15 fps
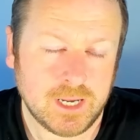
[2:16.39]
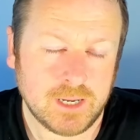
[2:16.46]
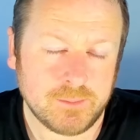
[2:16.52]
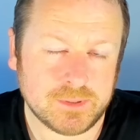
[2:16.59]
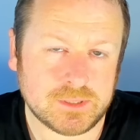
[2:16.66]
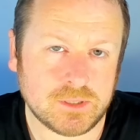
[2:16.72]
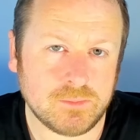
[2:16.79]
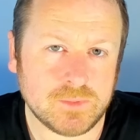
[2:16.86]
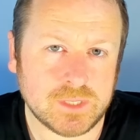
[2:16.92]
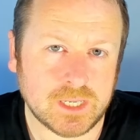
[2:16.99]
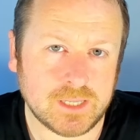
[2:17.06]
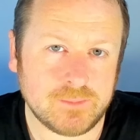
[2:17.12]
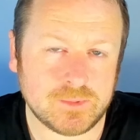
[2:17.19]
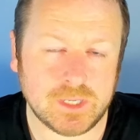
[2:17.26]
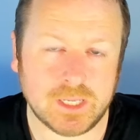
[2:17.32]
But
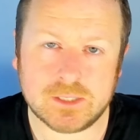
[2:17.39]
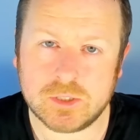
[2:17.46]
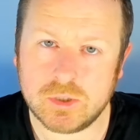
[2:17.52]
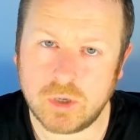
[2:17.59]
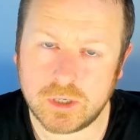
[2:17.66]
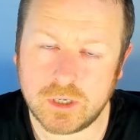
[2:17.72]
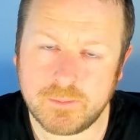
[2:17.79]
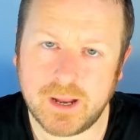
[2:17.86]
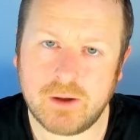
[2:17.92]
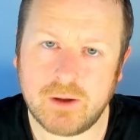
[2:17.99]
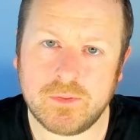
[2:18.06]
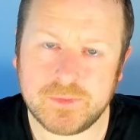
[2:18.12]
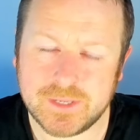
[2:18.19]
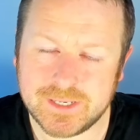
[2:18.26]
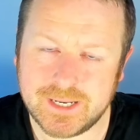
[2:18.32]
sometimes it's not
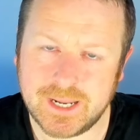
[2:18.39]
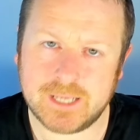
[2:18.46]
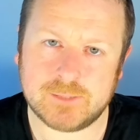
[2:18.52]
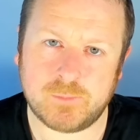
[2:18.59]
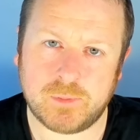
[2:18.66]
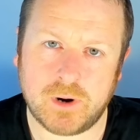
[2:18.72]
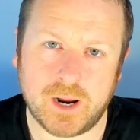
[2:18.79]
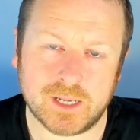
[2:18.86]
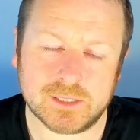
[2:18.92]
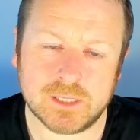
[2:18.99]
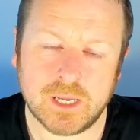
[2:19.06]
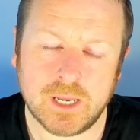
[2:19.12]
about today's price,